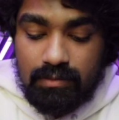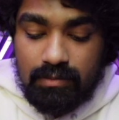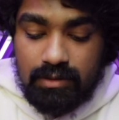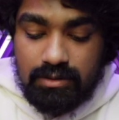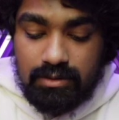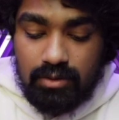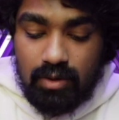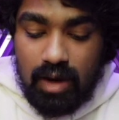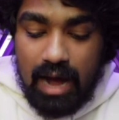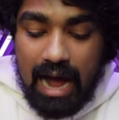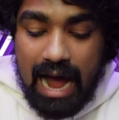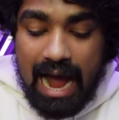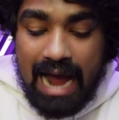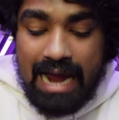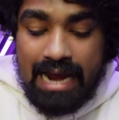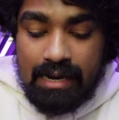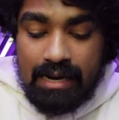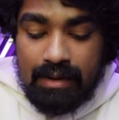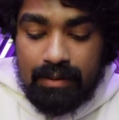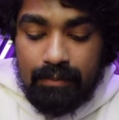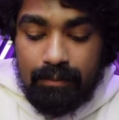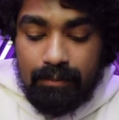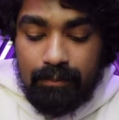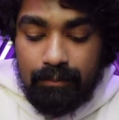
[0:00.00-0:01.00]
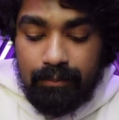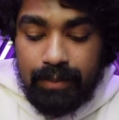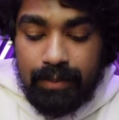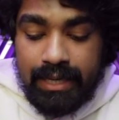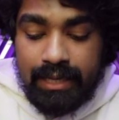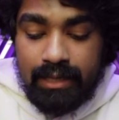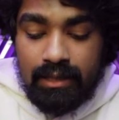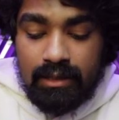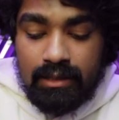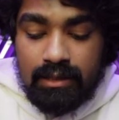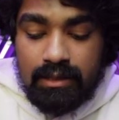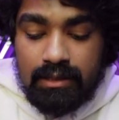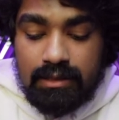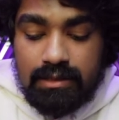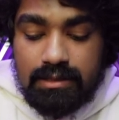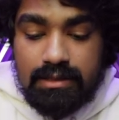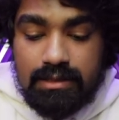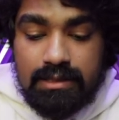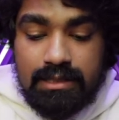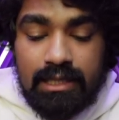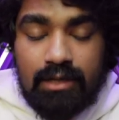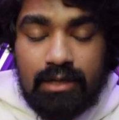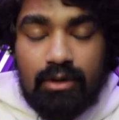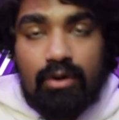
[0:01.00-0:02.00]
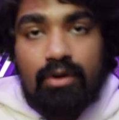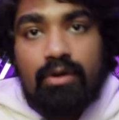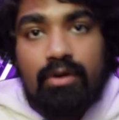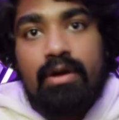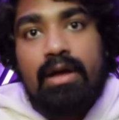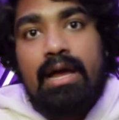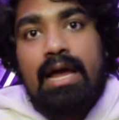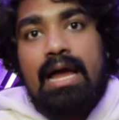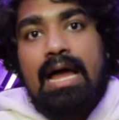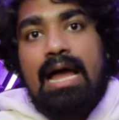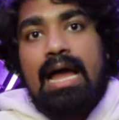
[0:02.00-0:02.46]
So I being 0,